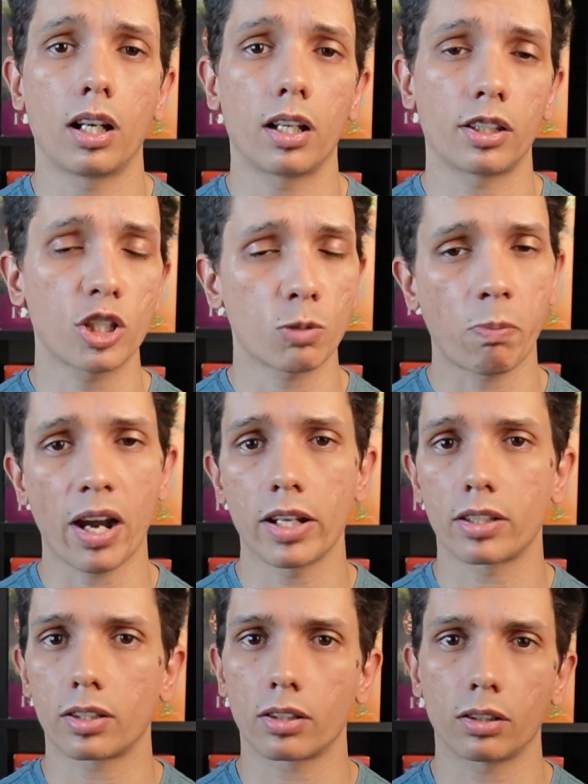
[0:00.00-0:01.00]

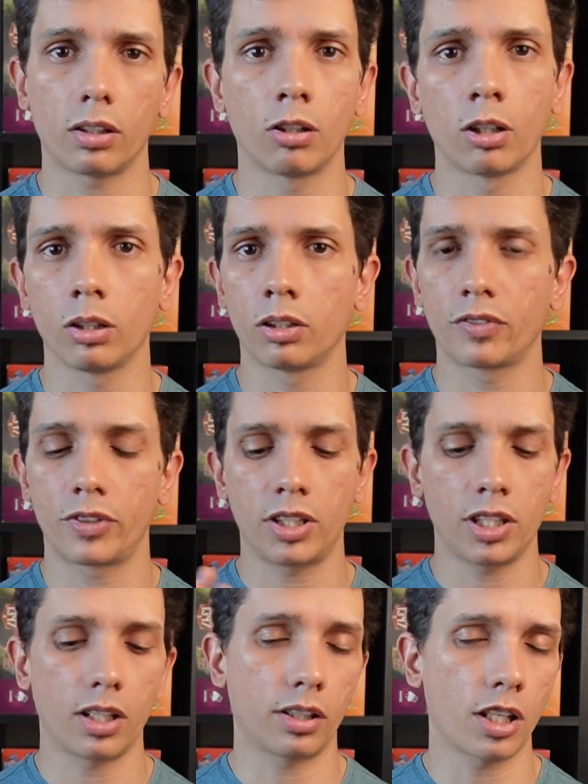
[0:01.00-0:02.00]
Despite all of
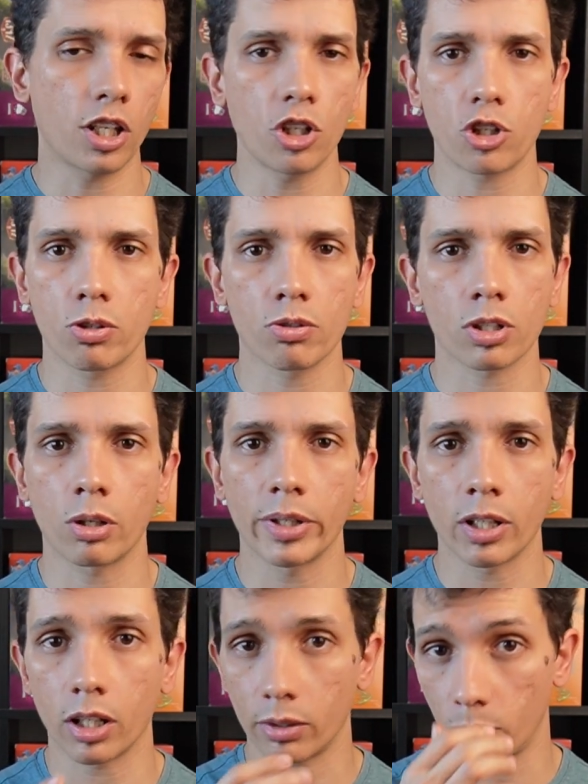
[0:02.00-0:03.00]
the issues
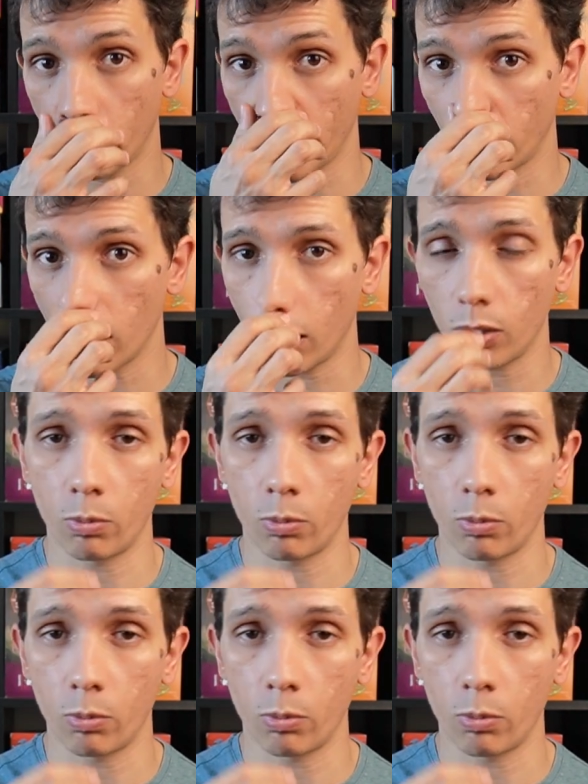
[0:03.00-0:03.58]
going on right now,